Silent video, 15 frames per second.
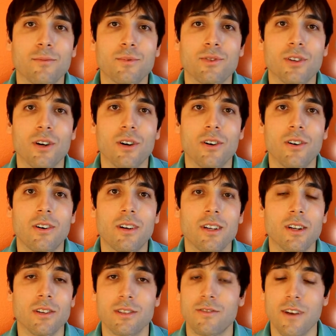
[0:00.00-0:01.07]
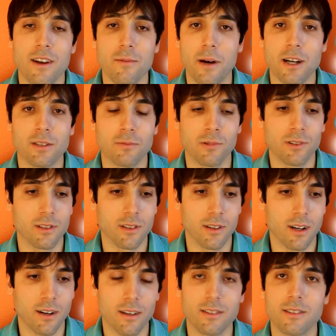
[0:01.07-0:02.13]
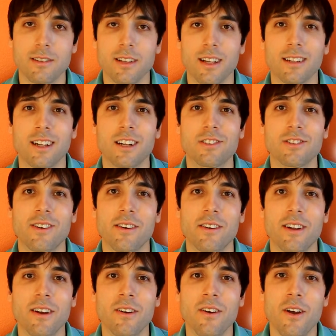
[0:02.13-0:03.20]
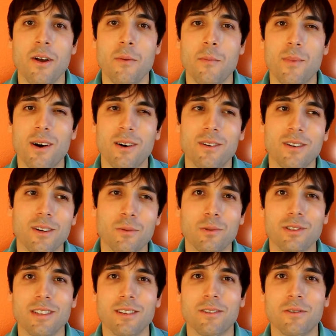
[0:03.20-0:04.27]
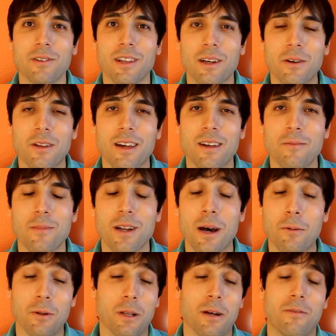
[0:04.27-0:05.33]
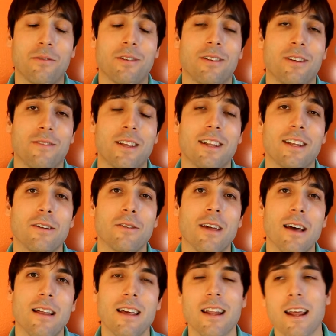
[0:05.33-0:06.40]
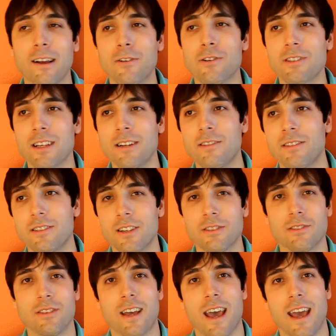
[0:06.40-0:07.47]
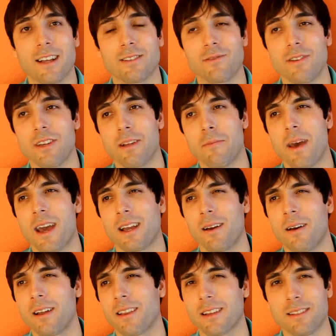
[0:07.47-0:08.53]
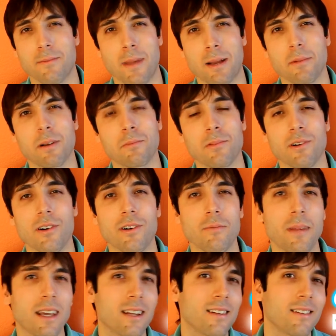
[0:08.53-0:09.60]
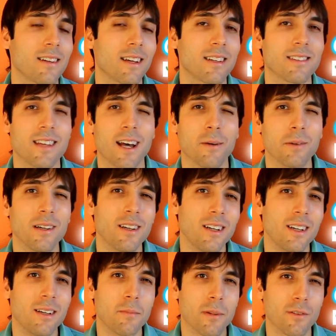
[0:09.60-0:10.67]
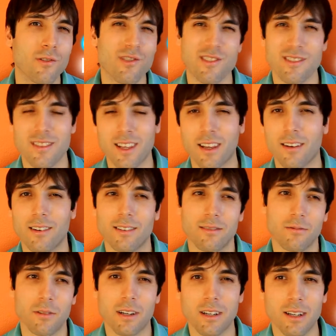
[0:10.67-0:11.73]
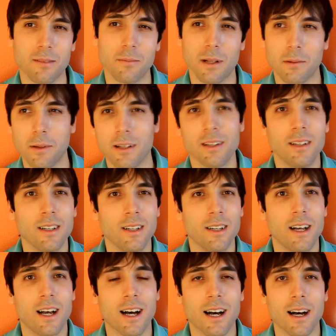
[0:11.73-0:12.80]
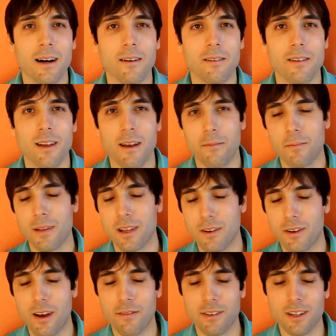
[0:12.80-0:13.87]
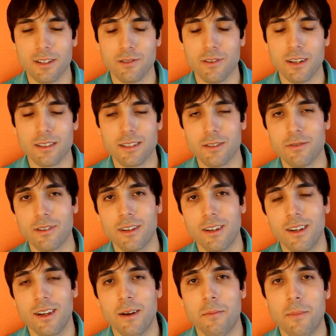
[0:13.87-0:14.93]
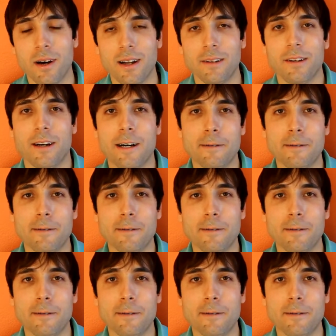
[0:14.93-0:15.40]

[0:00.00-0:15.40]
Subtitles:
So it's very possible. It's technology's already there, but we'll see where they go with that. But I would love if they did do that. And of course, I know there's also the hacks where you can hack, I think it's a MacBook Pro, and make it into like a tablet. But of course, it's thicker and whatnot, blah blah. Have a touchscreen, etc. But